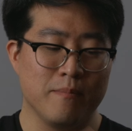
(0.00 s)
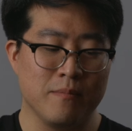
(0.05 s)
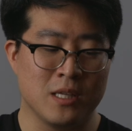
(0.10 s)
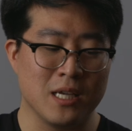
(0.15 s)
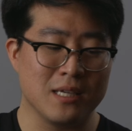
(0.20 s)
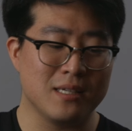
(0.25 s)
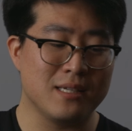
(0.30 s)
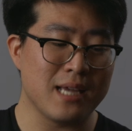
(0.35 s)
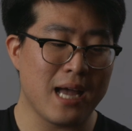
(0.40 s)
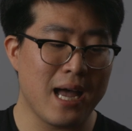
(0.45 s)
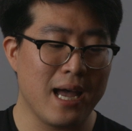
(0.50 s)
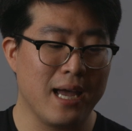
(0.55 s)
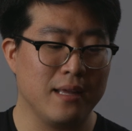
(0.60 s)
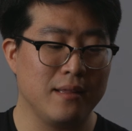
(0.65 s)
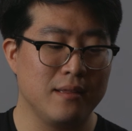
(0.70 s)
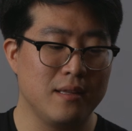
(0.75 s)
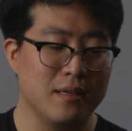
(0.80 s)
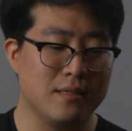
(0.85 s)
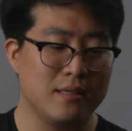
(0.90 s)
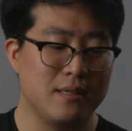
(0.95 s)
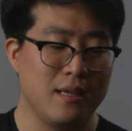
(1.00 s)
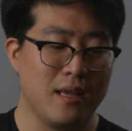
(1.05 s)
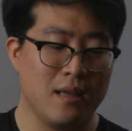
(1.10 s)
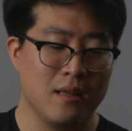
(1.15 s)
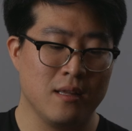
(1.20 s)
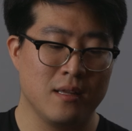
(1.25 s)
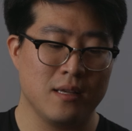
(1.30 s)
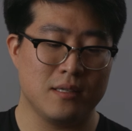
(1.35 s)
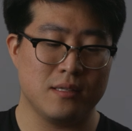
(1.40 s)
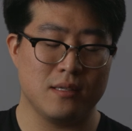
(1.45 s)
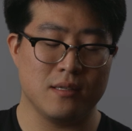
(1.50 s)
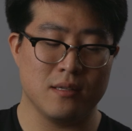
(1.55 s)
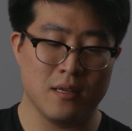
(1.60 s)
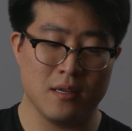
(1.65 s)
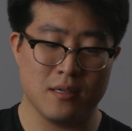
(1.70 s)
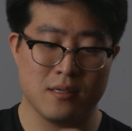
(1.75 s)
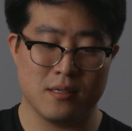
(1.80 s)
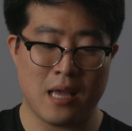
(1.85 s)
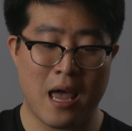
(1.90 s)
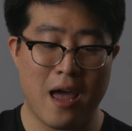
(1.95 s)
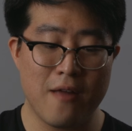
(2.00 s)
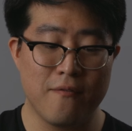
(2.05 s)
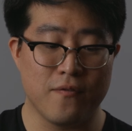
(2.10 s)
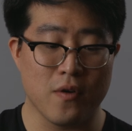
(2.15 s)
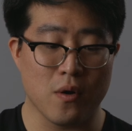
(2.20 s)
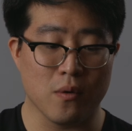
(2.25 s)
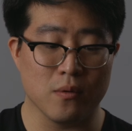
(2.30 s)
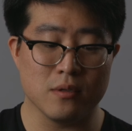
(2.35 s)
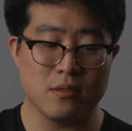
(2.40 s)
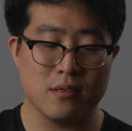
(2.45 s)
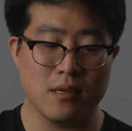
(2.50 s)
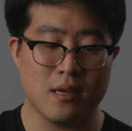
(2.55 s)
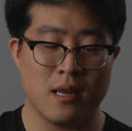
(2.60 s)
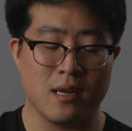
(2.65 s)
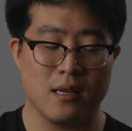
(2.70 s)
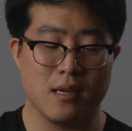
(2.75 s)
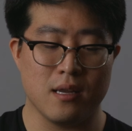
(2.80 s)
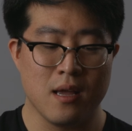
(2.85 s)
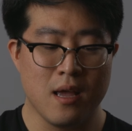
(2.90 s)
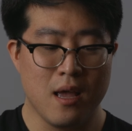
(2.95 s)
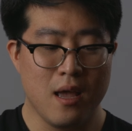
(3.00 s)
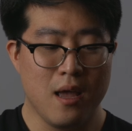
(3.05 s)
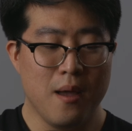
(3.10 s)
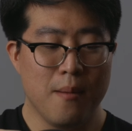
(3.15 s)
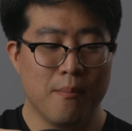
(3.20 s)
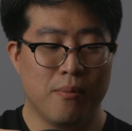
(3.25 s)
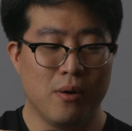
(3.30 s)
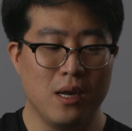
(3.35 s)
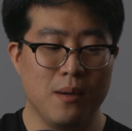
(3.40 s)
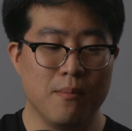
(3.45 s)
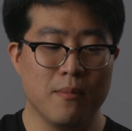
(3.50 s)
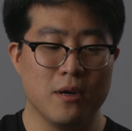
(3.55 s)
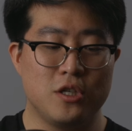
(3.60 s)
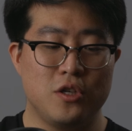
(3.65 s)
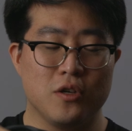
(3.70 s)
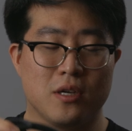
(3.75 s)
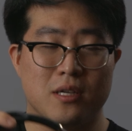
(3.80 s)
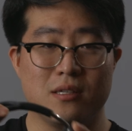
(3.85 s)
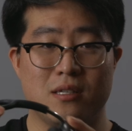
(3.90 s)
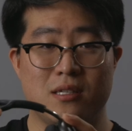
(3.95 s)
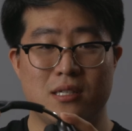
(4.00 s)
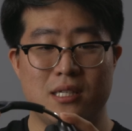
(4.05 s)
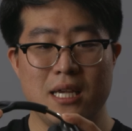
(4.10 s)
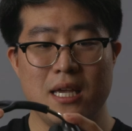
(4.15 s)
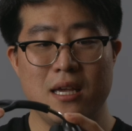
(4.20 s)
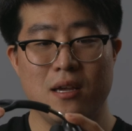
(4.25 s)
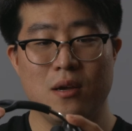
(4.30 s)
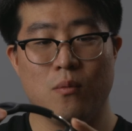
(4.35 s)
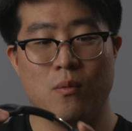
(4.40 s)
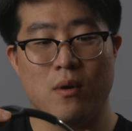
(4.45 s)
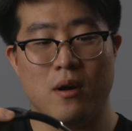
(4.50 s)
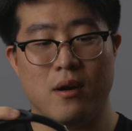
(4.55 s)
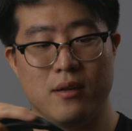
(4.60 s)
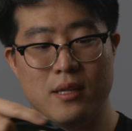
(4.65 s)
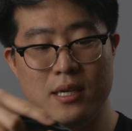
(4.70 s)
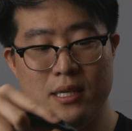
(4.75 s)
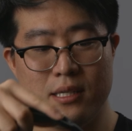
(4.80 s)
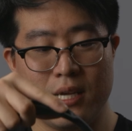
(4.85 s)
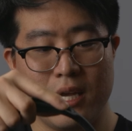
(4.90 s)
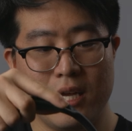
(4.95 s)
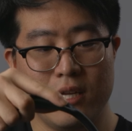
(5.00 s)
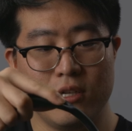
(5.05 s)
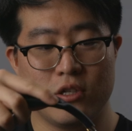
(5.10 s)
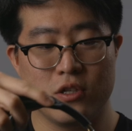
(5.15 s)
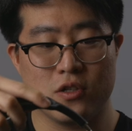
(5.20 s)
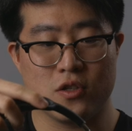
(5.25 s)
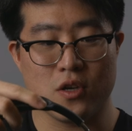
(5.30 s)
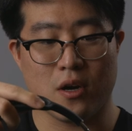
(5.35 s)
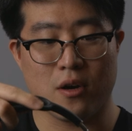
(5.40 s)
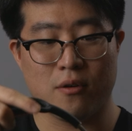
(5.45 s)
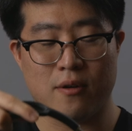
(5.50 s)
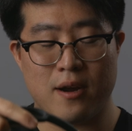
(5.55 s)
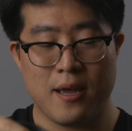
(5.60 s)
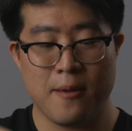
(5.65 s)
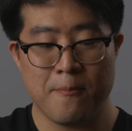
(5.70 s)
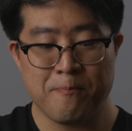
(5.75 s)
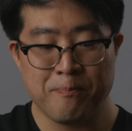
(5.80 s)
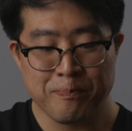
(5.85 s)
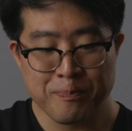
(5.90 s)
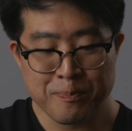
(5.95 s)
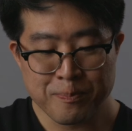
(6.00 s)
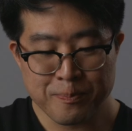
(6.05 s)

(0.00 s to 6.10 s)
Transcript: designed this headphones, and pretty much you can see where these hinges are, right?